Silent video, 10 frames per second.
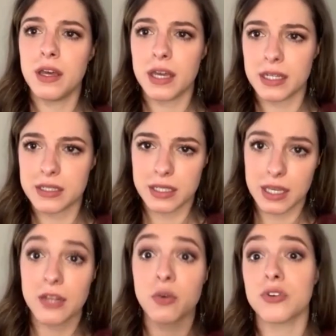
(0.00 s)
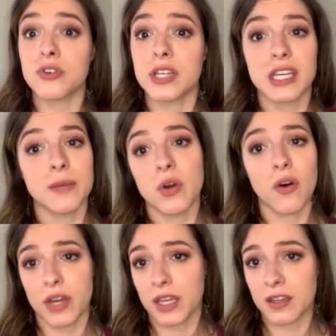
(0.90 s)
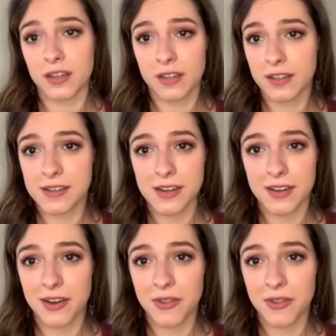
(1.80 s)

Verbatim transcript: and to in order to keep going. Yes.